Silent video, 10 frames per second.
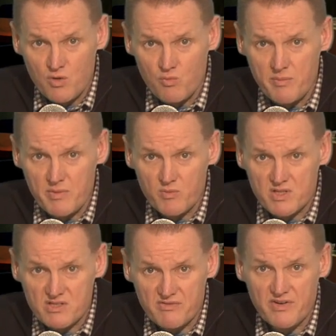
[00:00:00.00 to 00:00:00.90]
Women
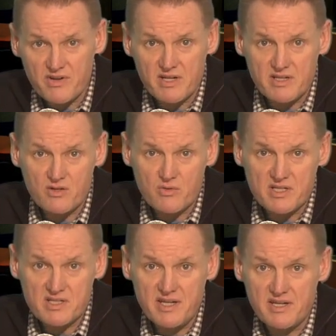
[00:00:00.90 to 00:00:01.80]
with severely
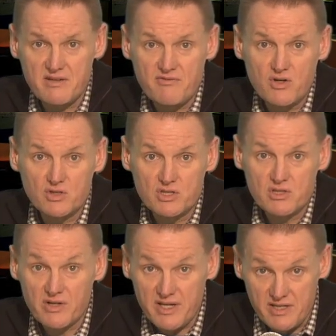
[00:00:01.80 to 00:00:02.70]
decreased kidney
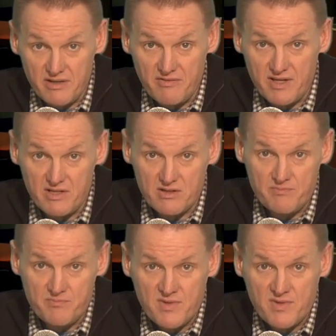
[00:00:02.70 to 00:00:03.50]
function or kidney failure.